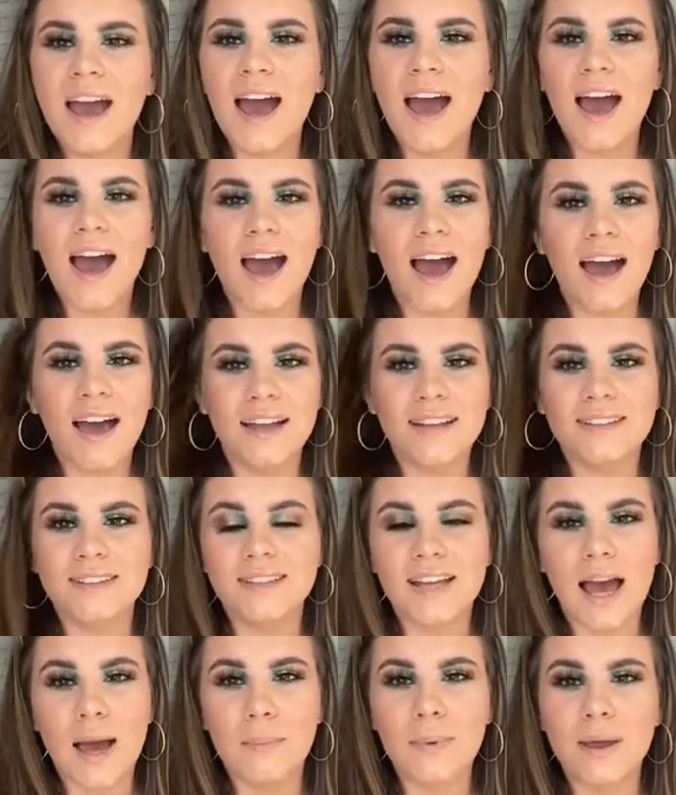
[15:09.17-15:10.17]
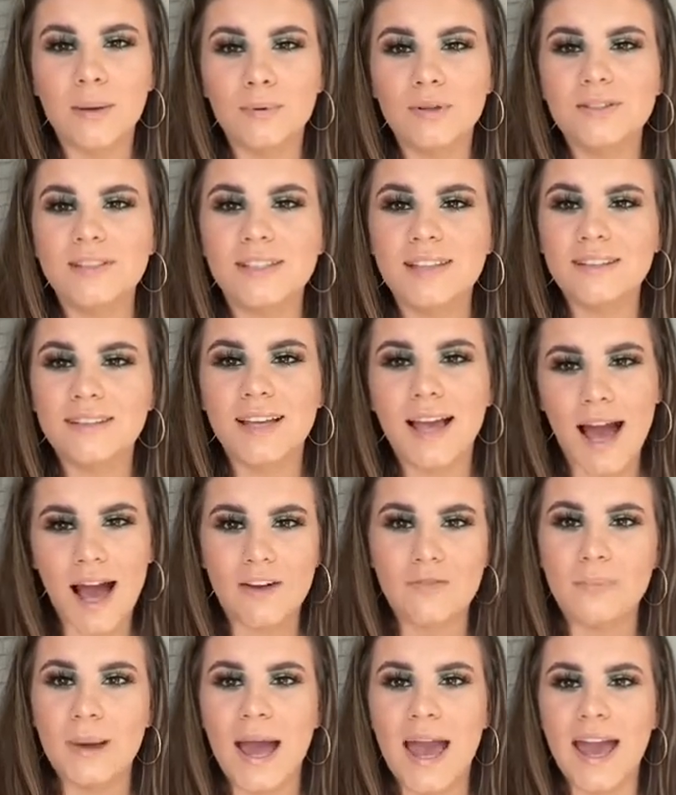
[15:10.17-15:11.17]
And I'm able to have
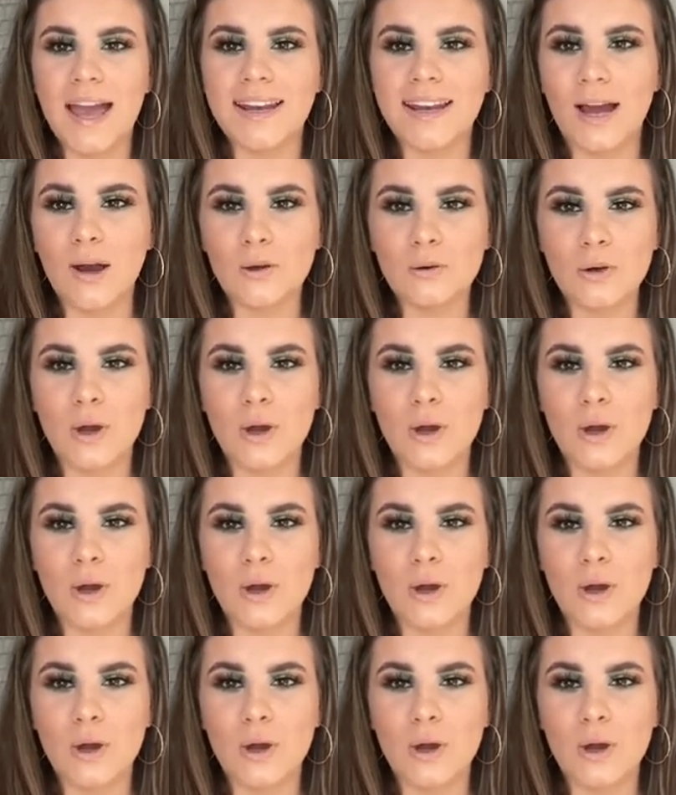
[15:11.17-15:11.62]
my hair down.